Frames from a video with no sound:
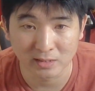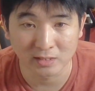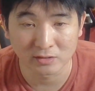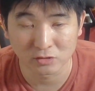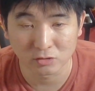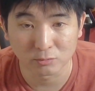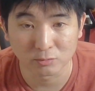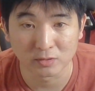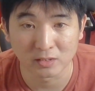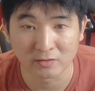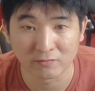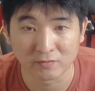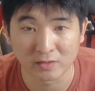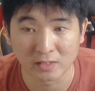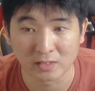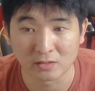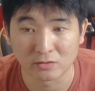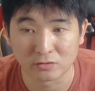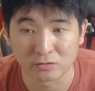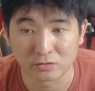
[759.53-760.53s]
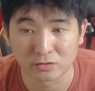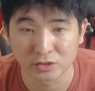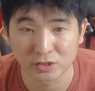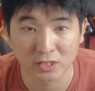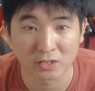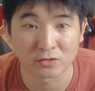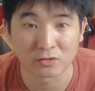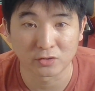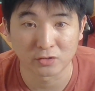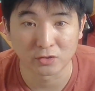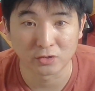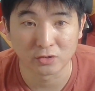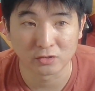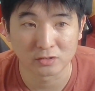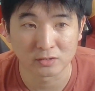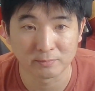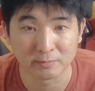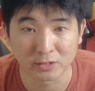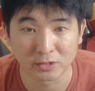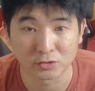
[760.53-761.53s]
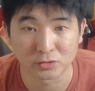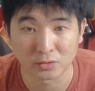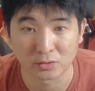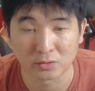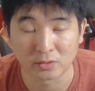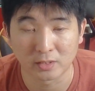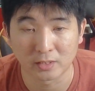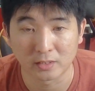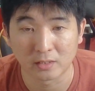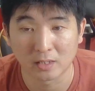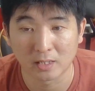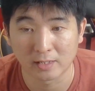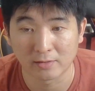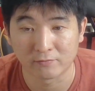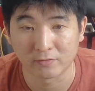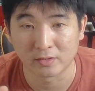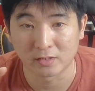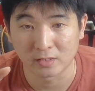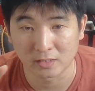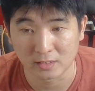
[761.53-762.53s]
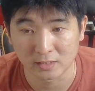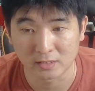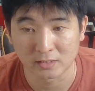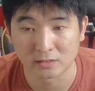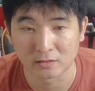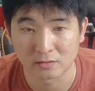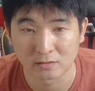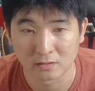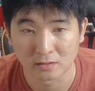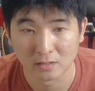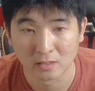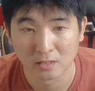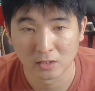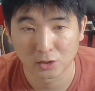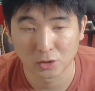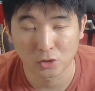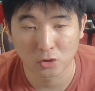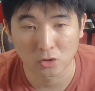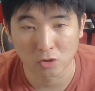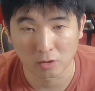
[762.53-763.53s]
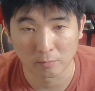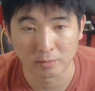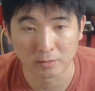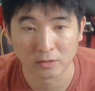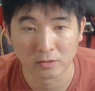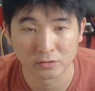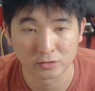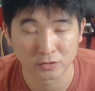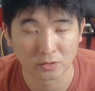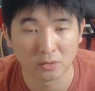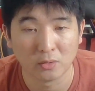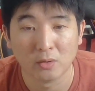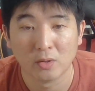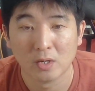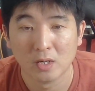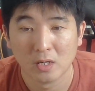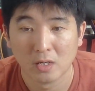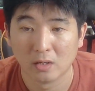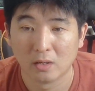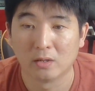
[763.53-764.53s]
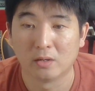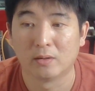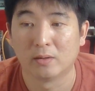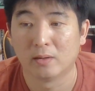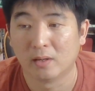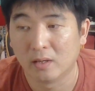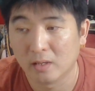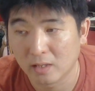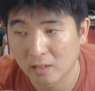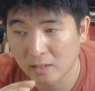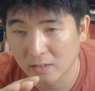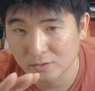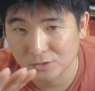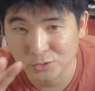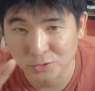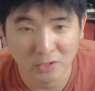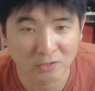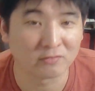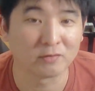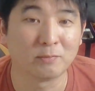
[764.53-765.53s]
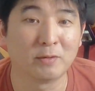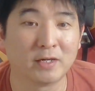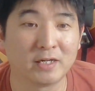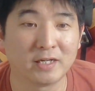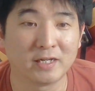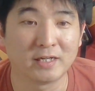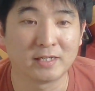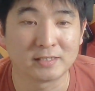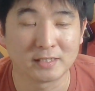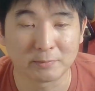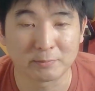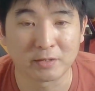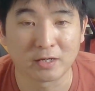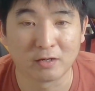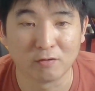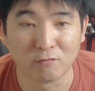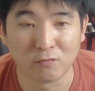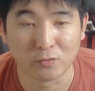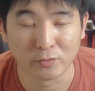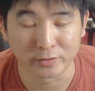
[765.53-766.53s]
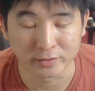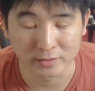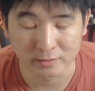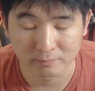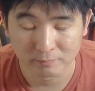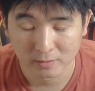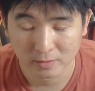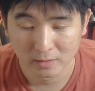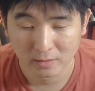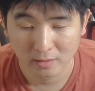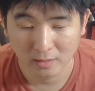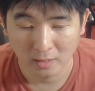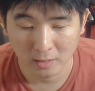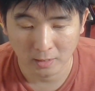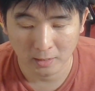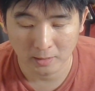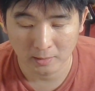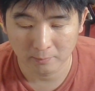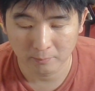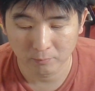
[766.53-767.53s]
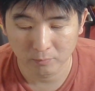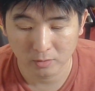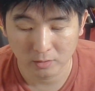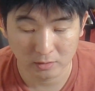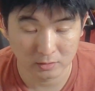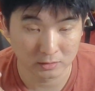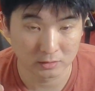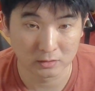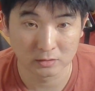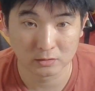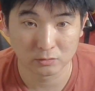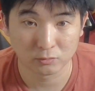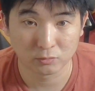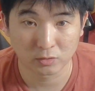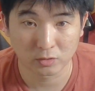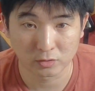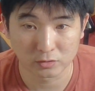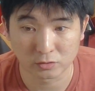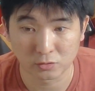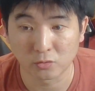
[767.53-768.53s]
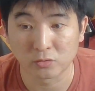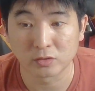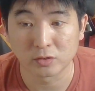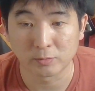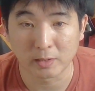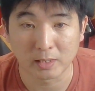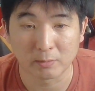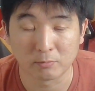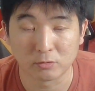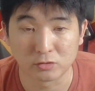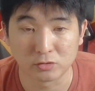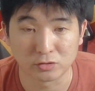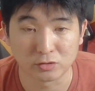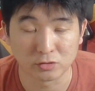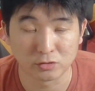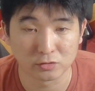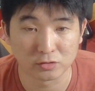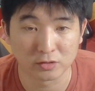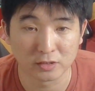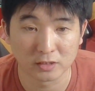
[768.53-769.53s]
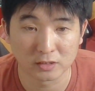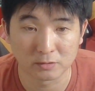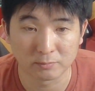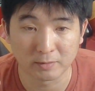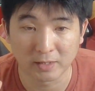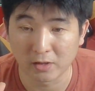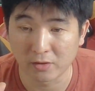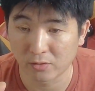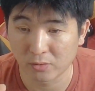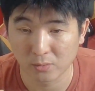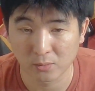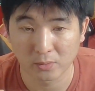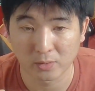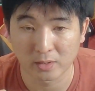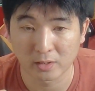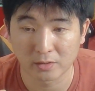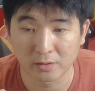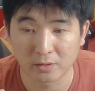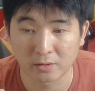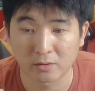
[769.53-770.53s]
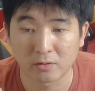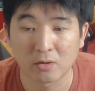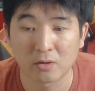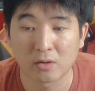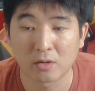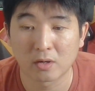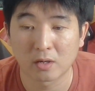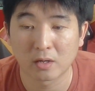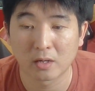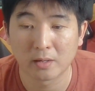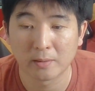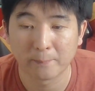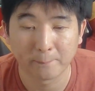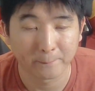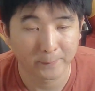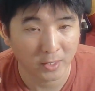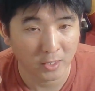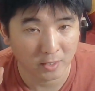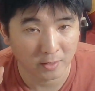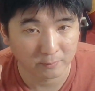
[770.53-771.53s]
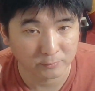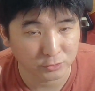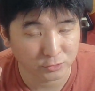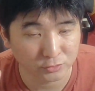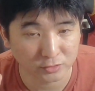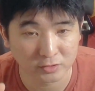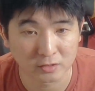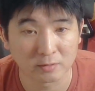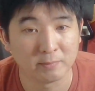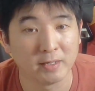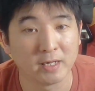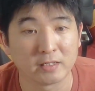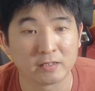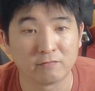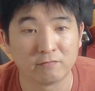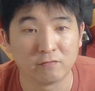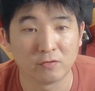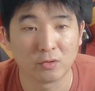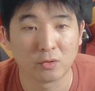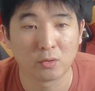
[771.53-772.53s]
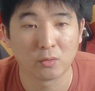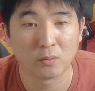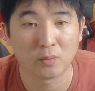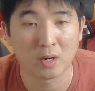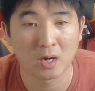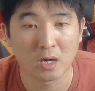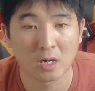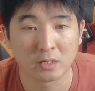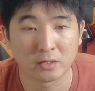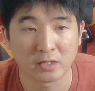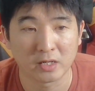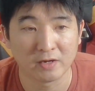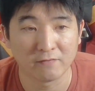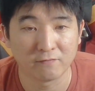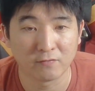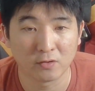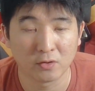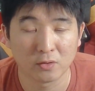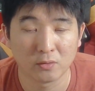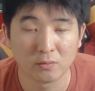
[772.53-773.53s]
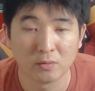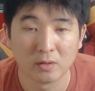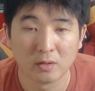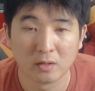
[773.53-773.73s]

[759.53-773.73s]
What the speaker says: do believe they check under the hood to make sure that everything is carb. So everybody except California is going to be able to use this by throwing it in their car, using the MagnaFlow, the high flow